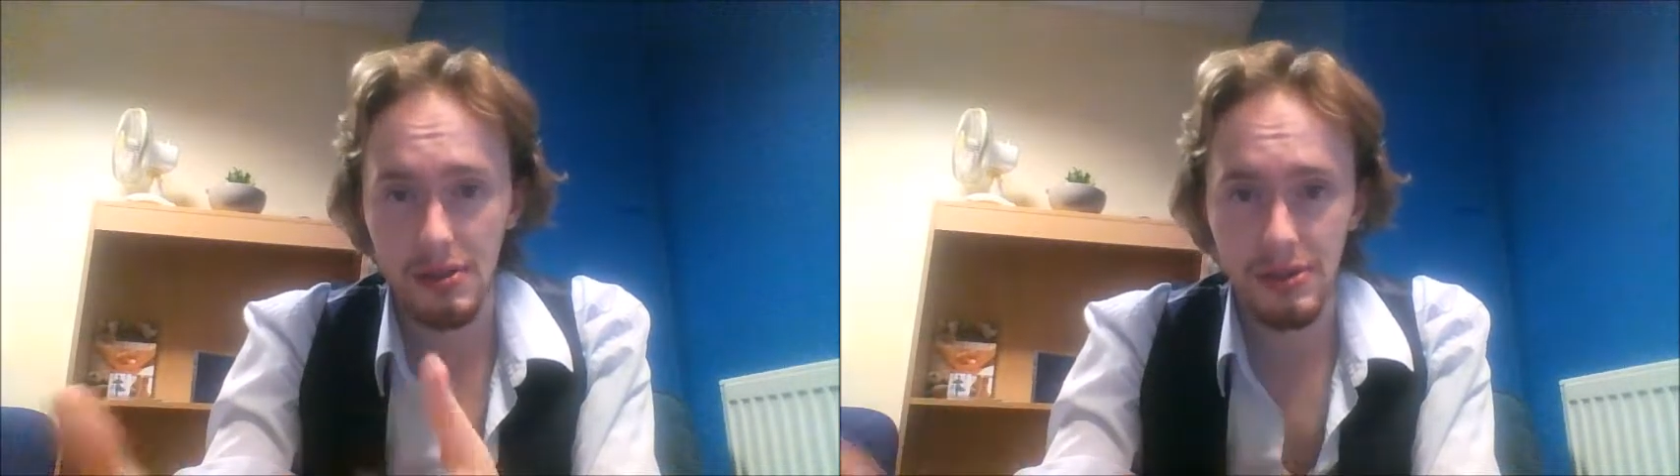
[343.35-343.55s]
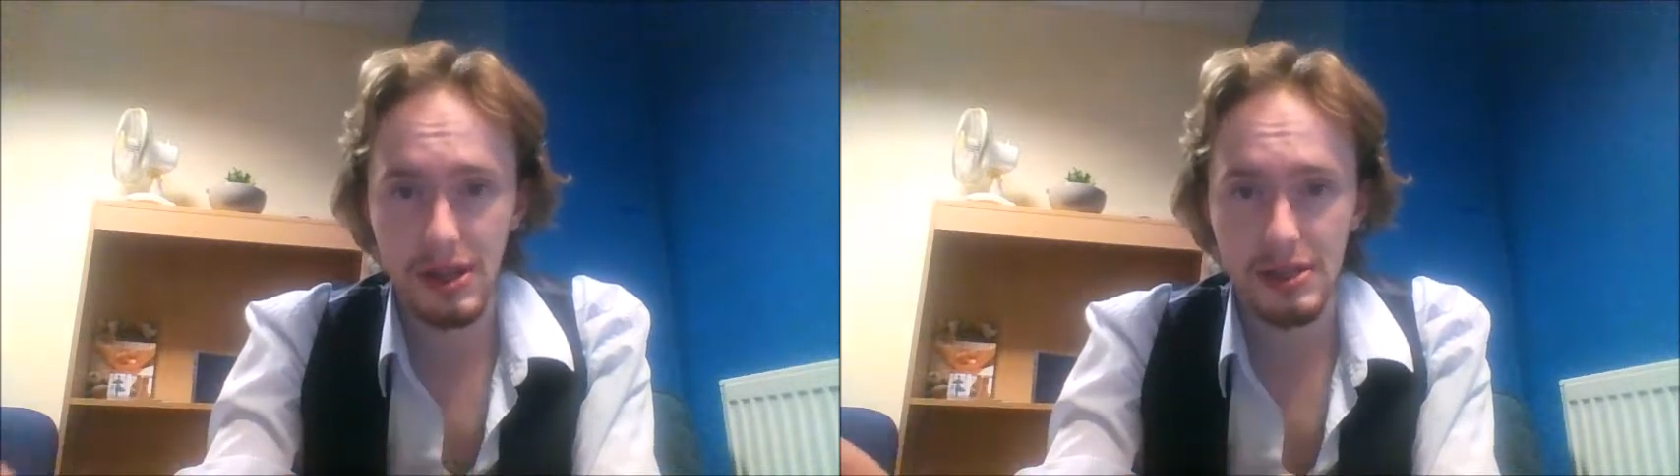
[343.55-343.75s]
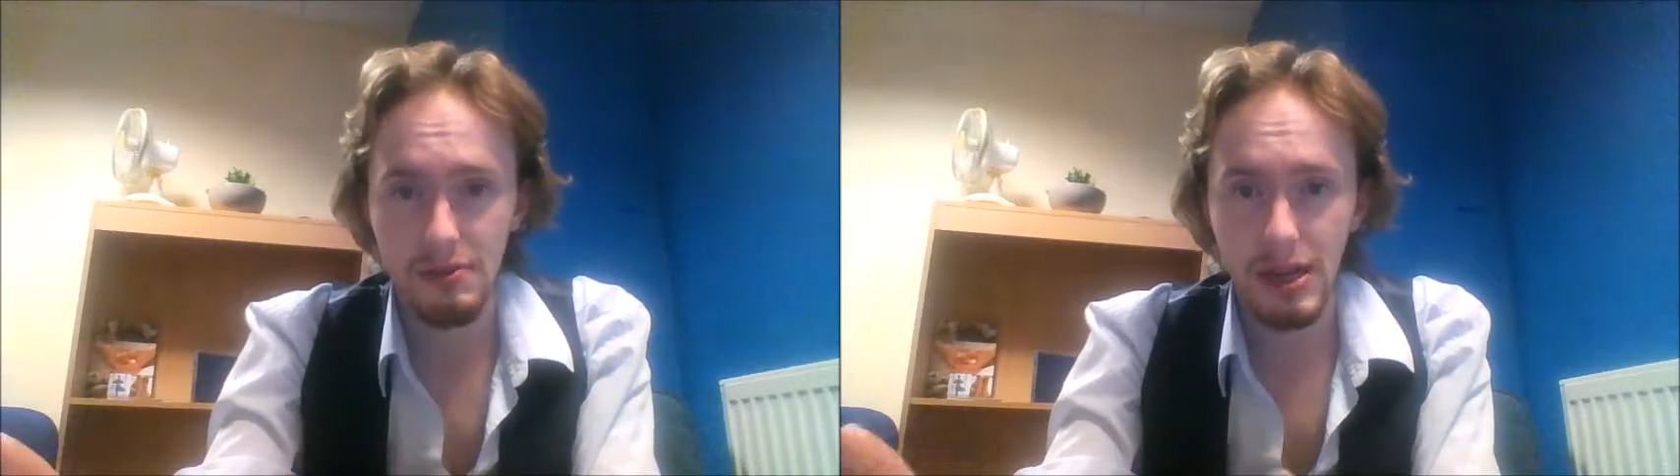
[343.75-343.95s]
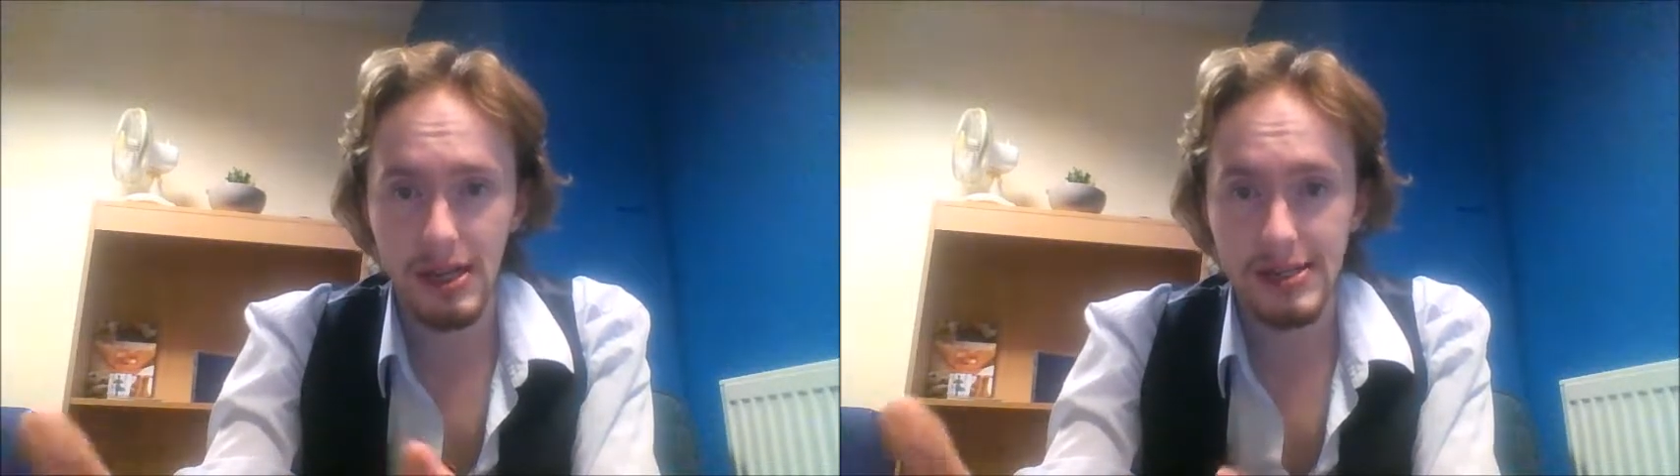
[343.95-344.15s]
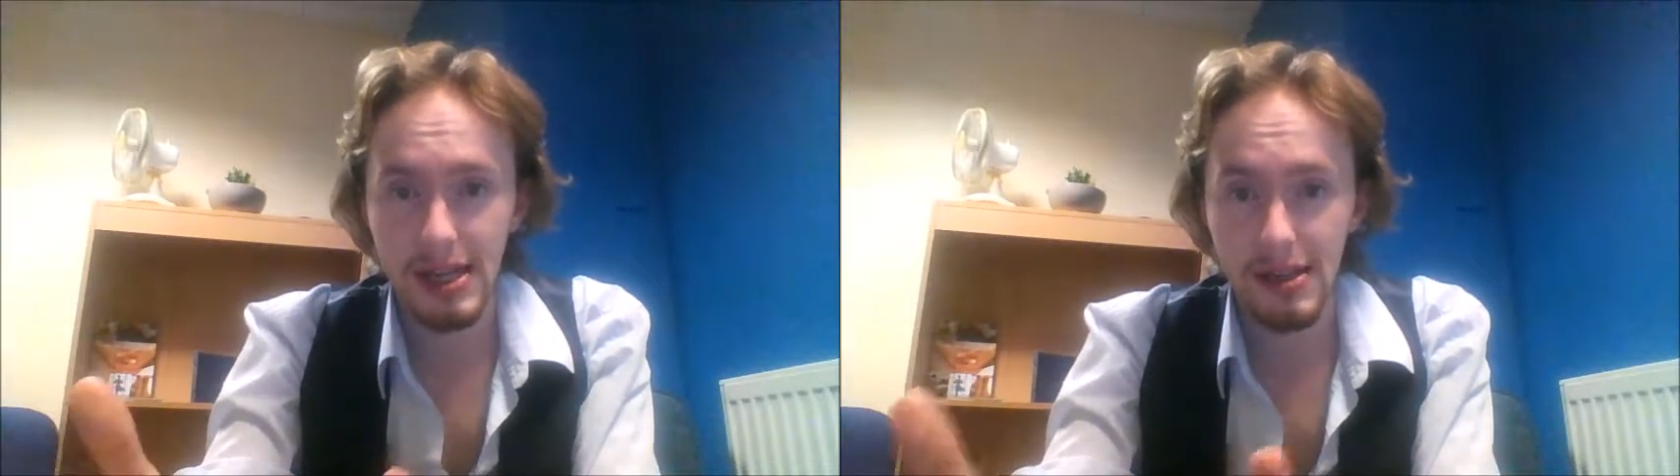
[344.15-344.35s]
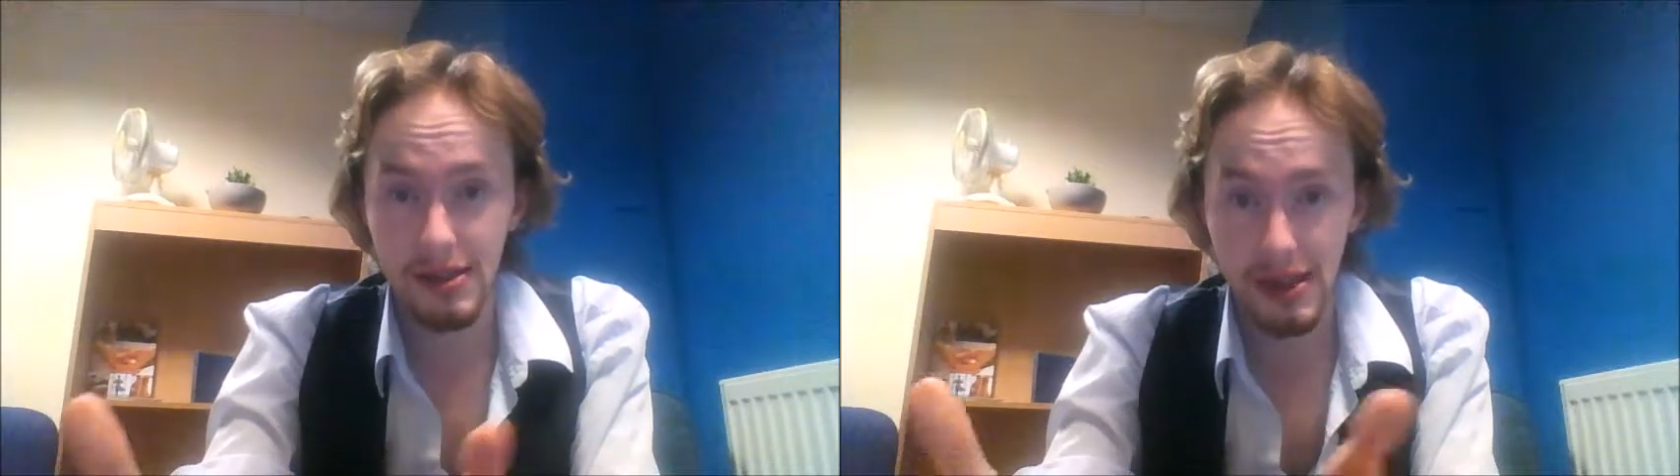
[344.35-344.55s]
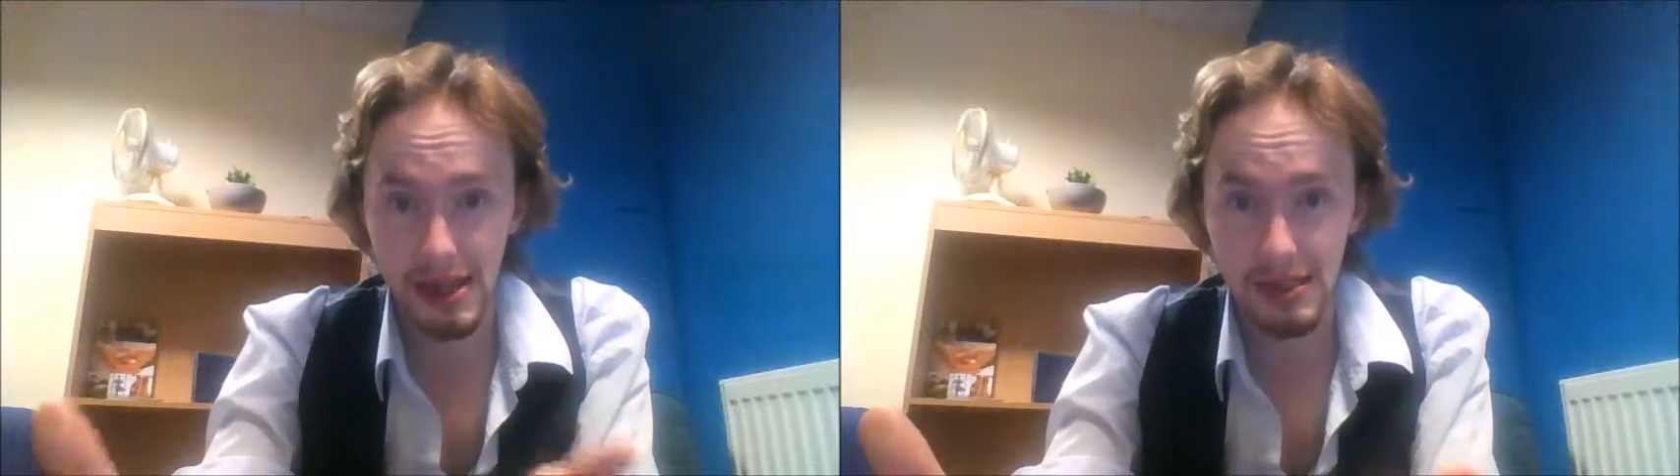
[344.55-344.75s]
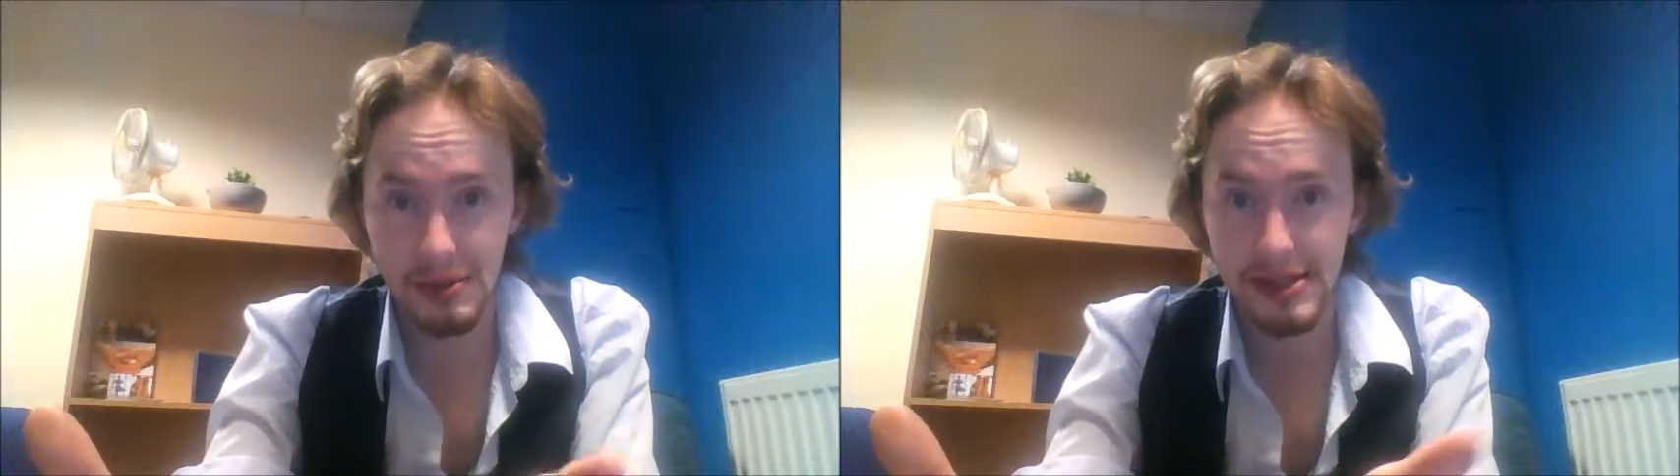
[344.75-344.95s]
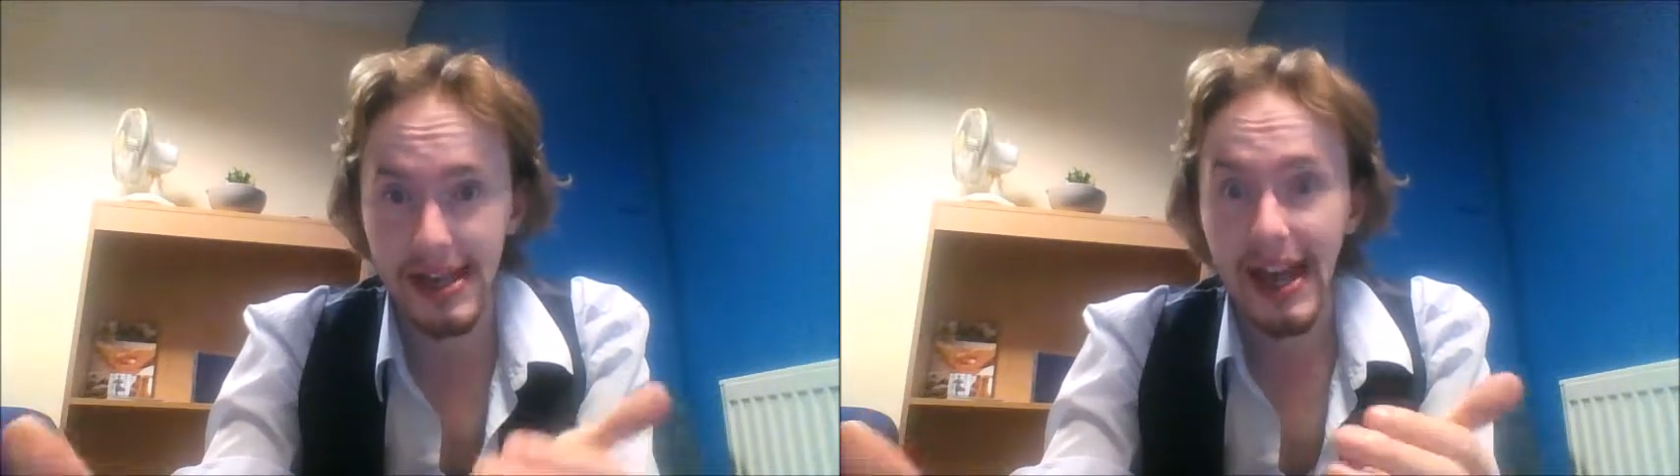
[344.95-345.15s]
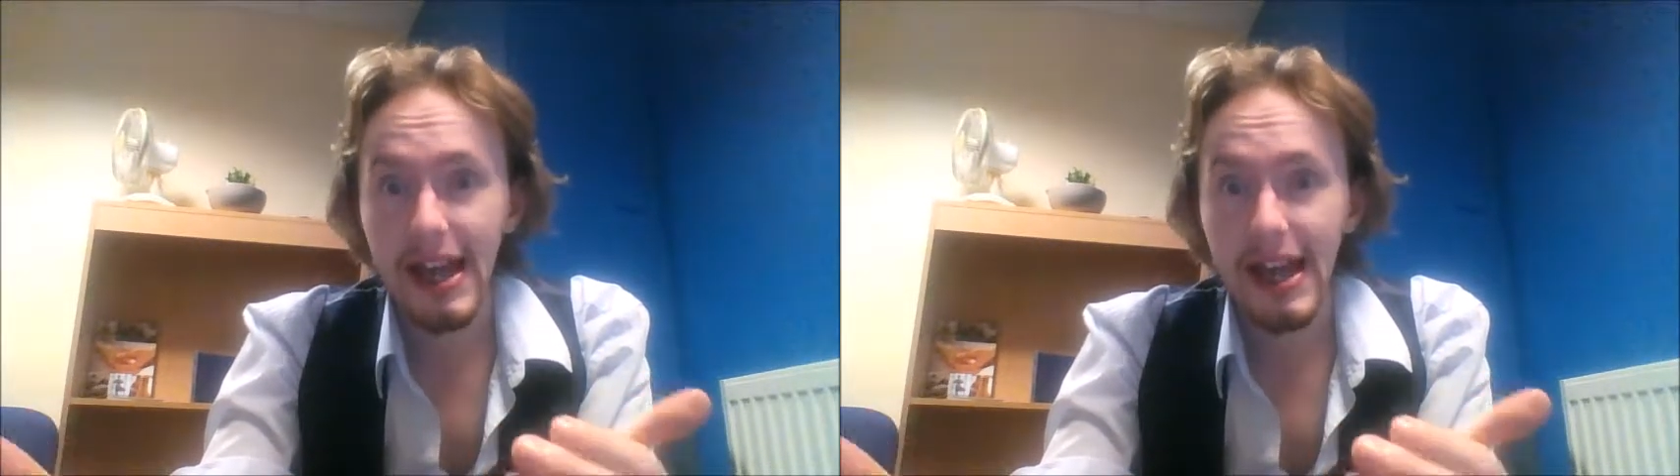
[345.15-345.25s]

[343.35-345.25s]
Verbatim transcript: place where I can say to the customers,